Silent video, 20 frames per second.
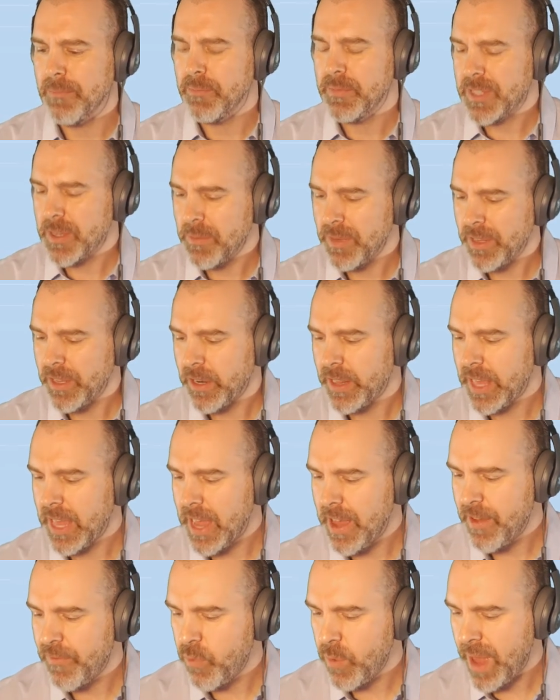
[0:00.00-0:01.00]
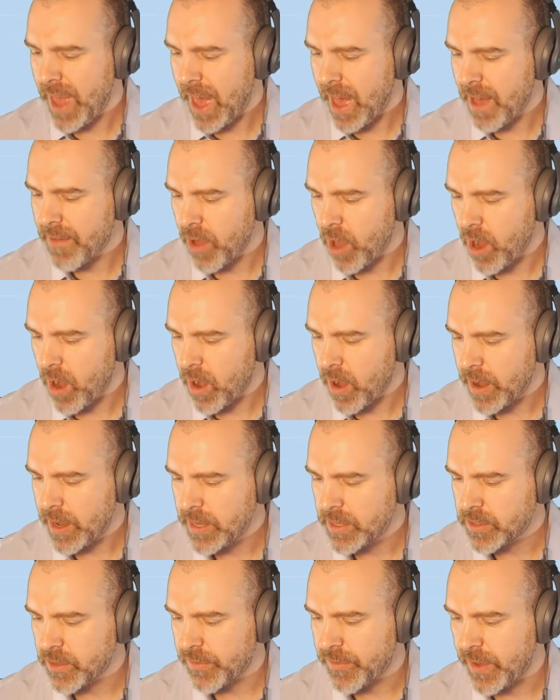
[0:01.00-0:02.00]
Similarly, if we have R
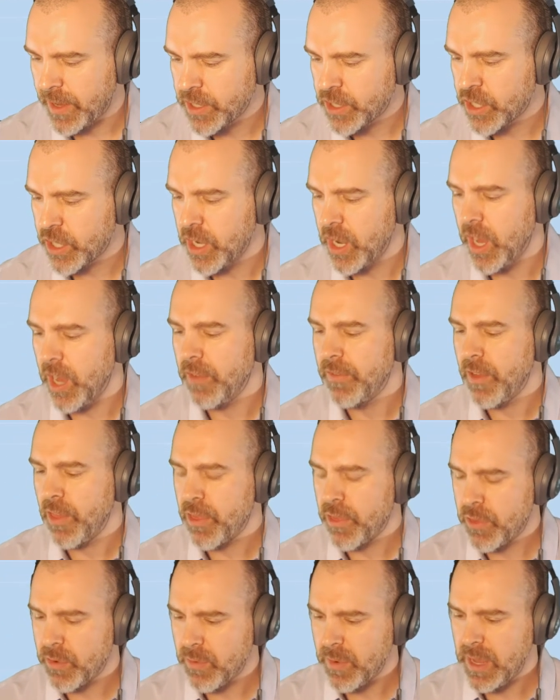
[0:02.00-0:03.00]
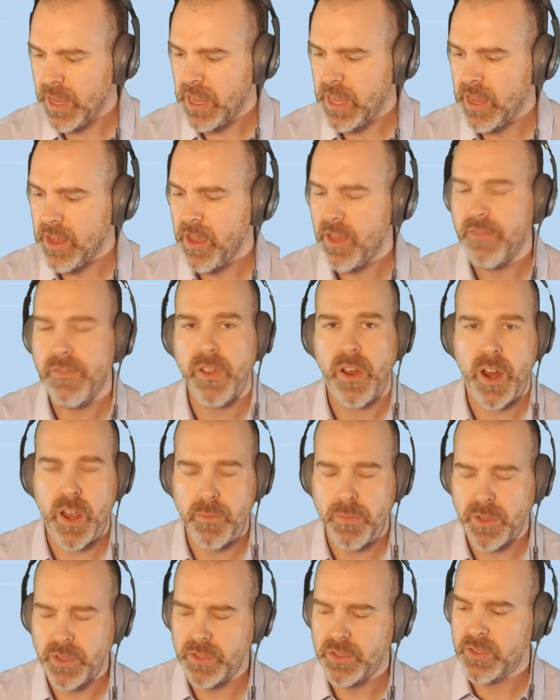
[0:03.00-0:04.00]
as a function of three
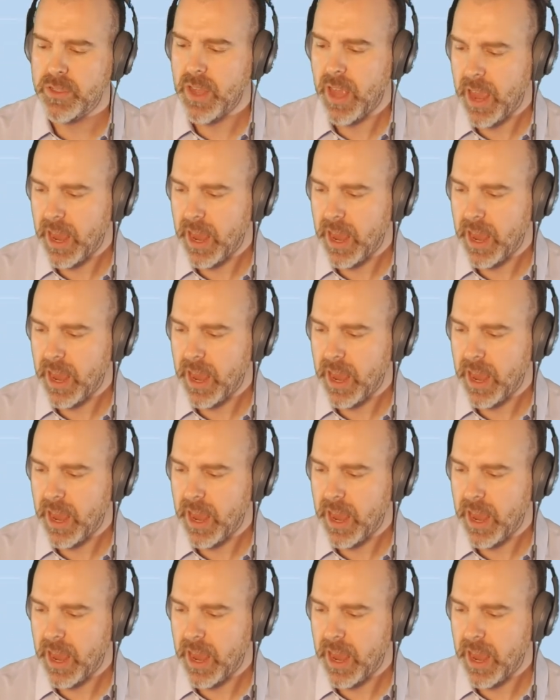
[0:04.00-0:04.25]
variables,